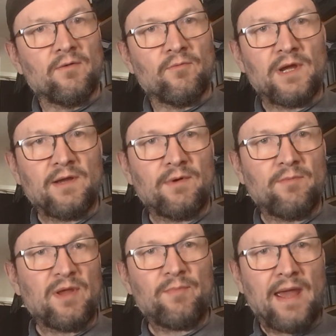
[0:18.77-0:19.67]
we will
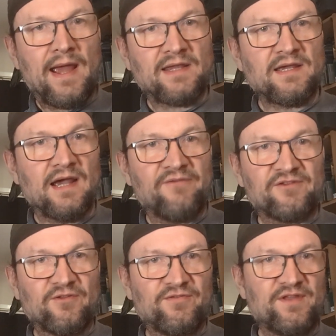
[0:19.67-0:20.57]
be back
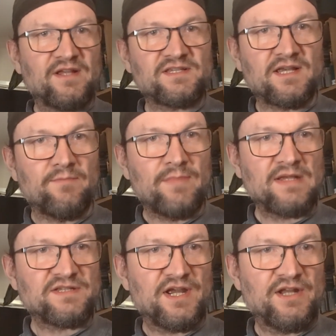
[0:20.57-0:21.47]
after this
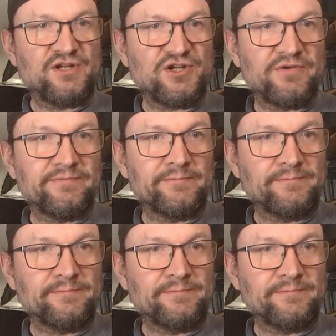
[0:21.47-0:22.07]
message.